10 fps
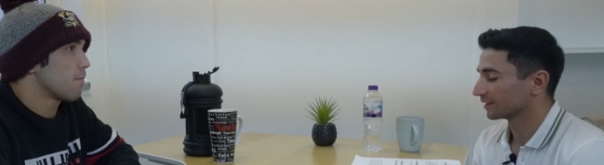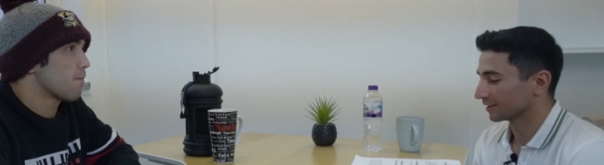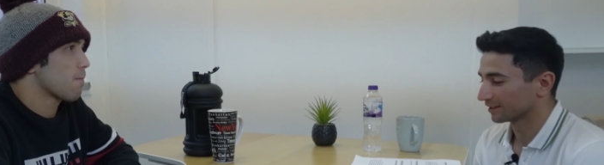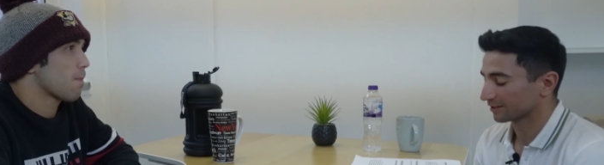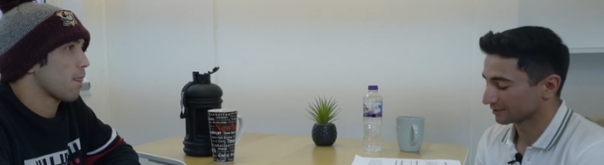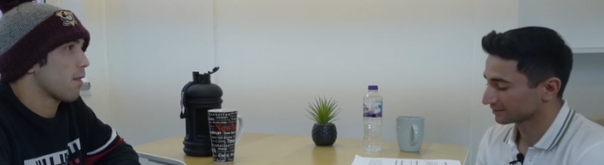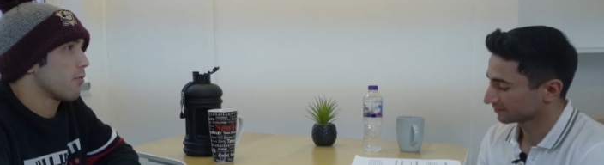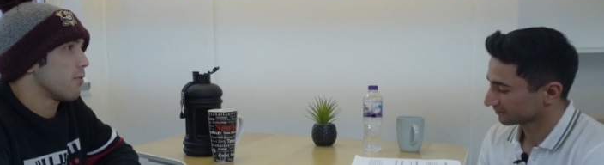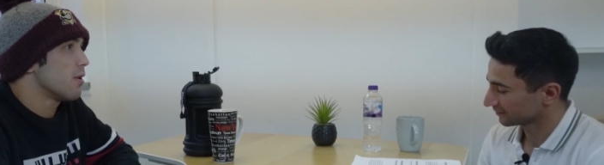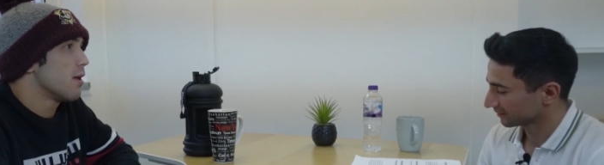Speaker 1: Yeah, no, that's,
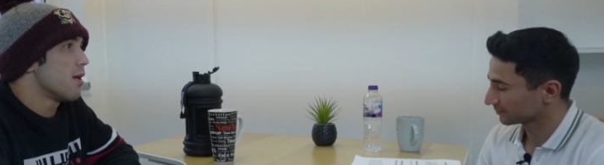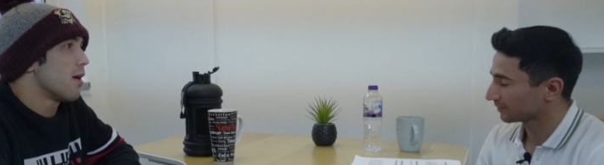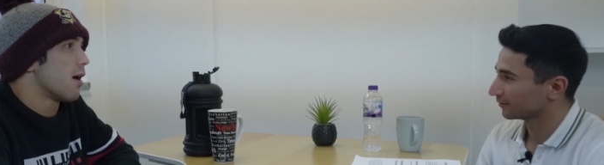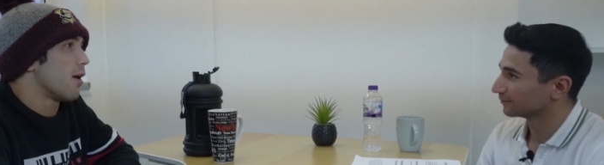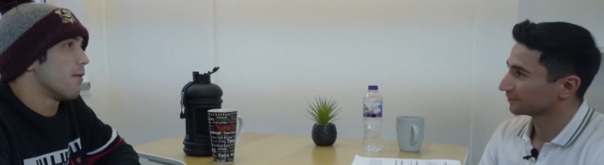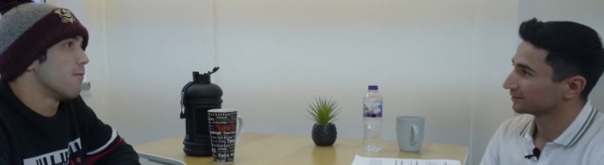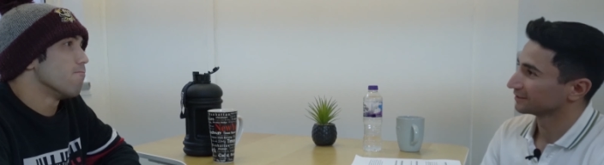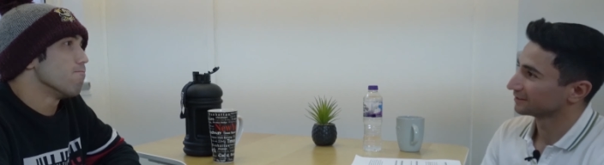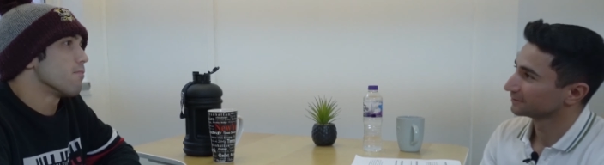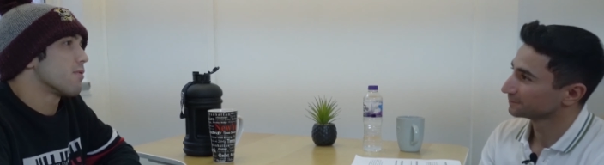that's powerful.
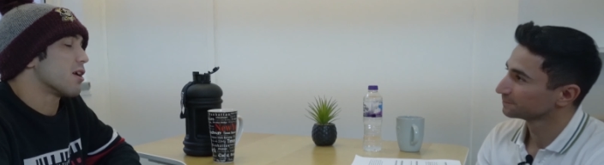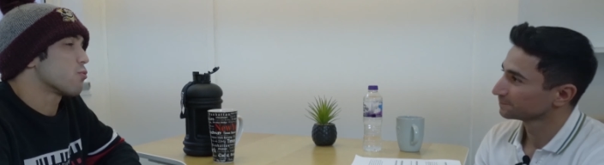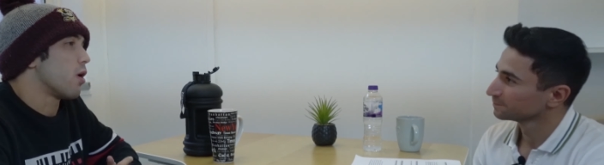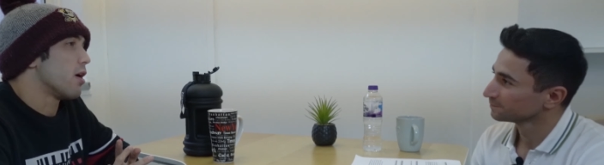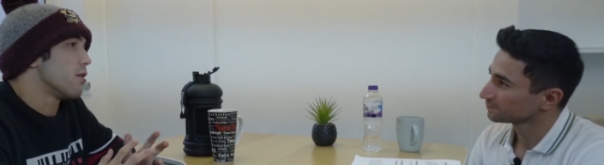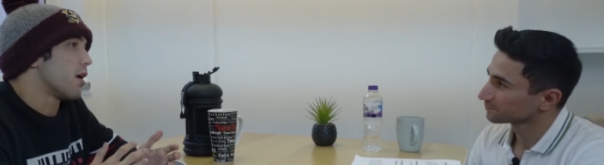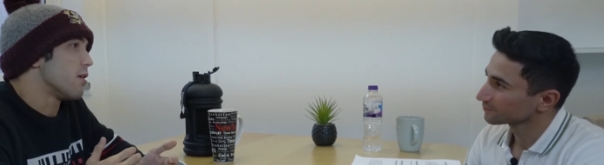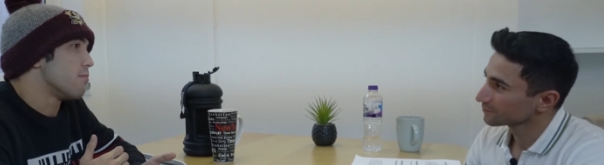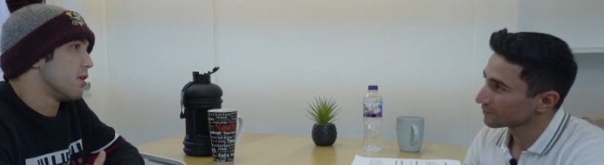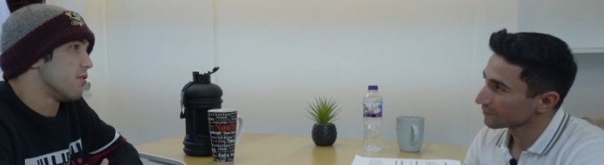And yeah. That's what
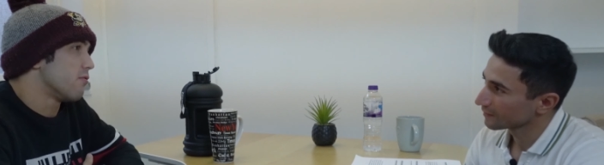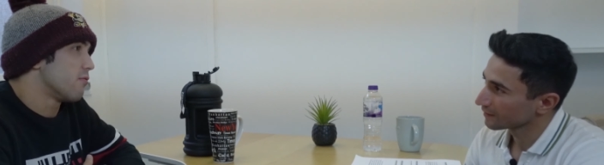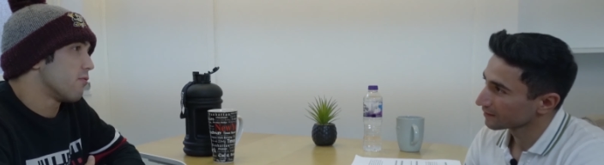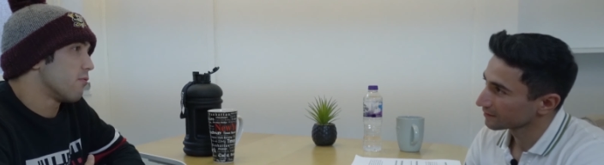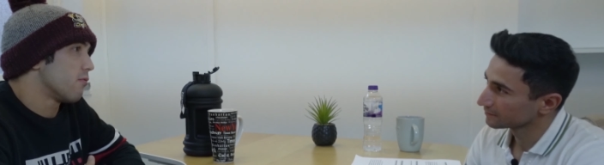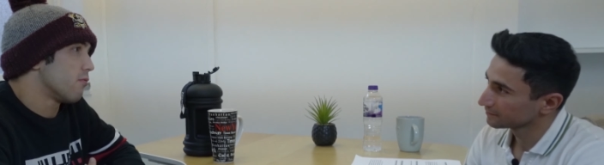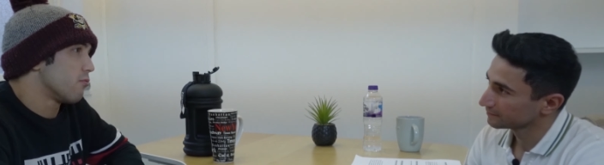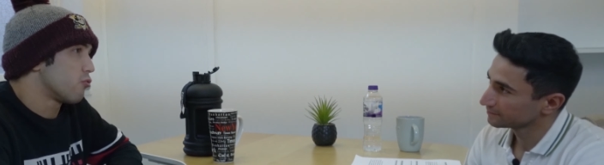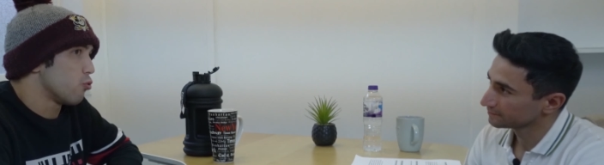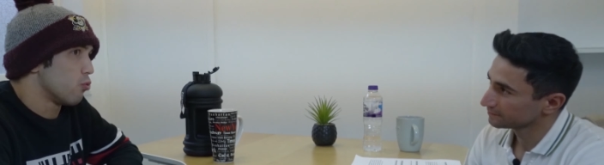I, I believe
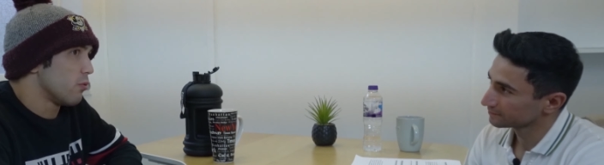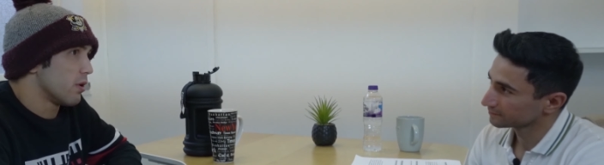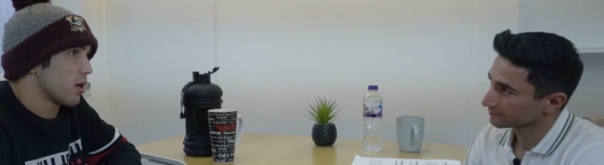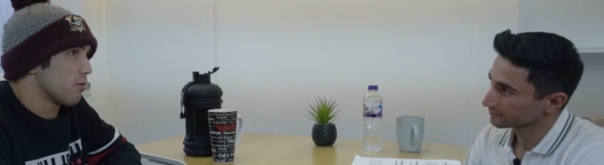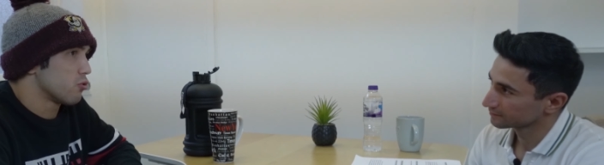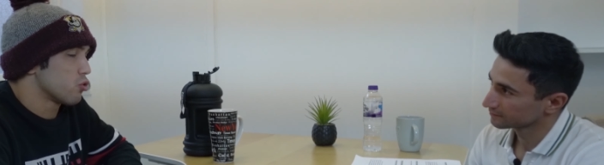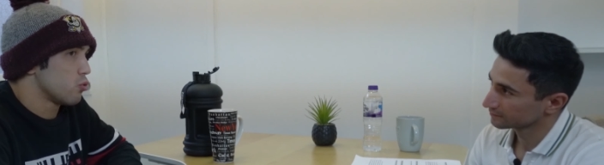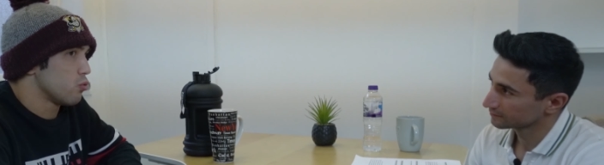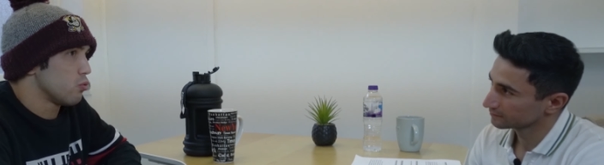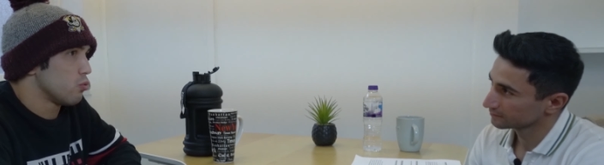truly when it comes
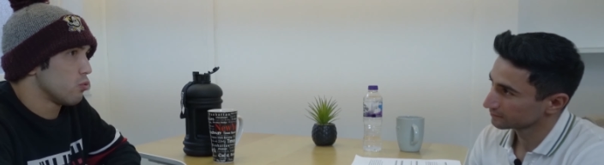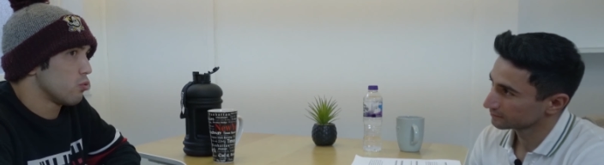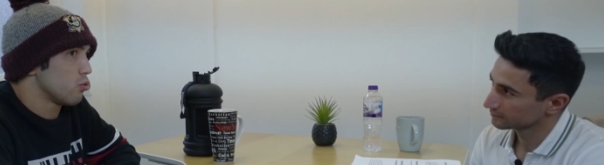to